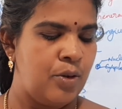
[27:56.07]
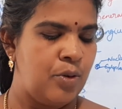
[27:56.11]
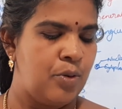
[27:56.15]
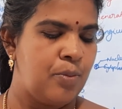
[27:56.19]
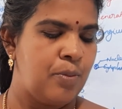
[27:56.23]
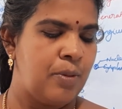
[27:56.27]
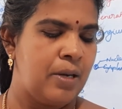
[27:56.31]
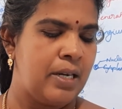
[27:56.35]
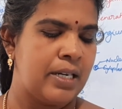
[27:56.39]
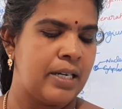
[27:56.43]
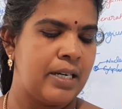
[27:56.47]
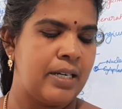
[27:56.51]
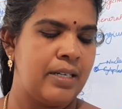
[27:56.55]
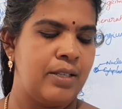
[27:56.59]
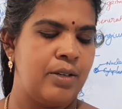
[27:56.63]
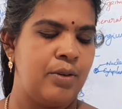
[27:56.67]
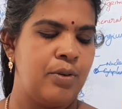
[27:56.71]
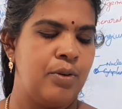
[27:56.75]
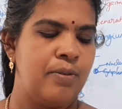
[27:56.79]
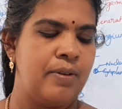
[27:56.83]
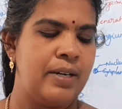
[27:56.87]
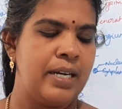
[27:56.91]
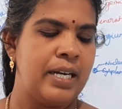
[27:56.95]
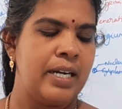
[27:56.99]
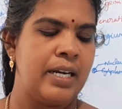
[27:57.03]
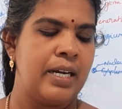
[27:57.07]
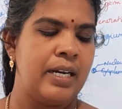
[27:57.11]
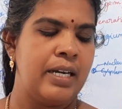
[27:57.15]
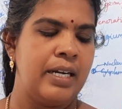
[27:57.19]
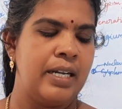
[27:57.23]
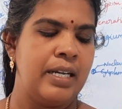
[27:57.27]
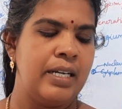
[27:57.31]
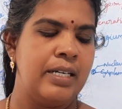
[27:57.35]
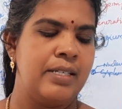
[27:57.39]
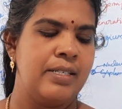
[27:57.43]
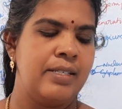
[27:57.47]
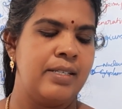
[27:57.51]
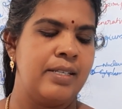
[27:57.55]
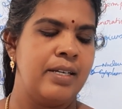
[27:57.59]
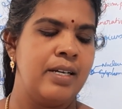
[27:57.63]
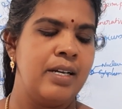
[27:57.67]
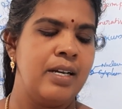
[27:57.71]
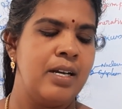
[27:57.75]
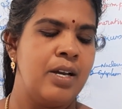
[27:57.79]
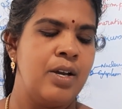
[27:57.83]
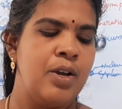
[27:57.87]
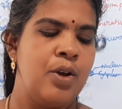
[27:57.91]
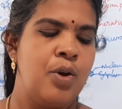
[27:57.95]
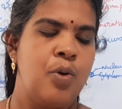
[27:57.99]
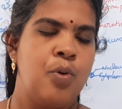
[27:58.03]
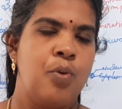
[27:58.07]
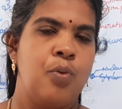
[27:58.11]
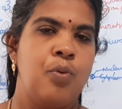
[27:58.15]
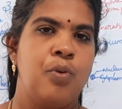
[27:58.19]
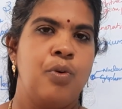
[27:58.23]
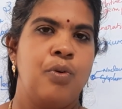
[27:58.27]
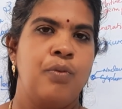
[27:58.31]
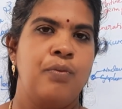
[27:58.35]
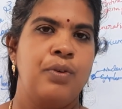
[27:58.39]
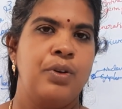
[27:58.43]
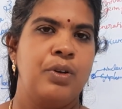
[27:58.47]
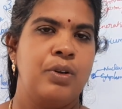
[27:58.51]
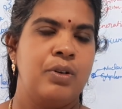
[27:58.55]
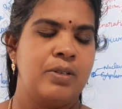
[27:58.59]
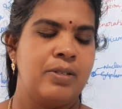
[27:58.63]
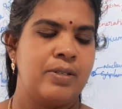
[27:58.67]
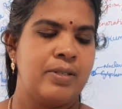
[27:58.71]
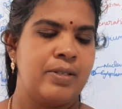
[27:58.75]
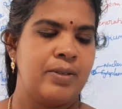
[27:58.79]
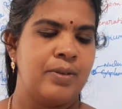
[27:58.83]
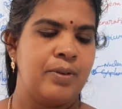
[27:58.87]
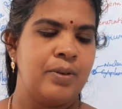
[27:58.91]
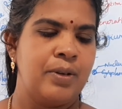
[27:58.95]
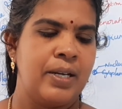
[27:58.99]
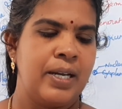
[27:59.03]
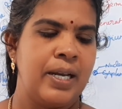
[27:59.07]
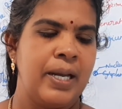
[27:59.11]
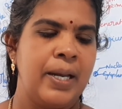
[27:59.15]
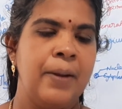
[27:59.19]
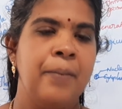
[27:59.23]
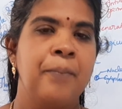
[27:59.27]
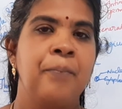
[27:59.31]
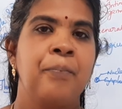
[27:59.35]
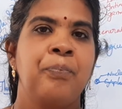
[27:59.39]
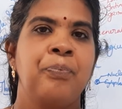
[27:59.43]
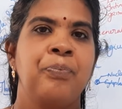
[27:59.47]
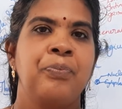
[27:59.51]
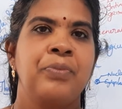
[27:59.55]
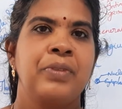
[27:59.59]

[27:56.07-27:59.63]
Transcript: You mark it. The ovary contains the ovules. Okay.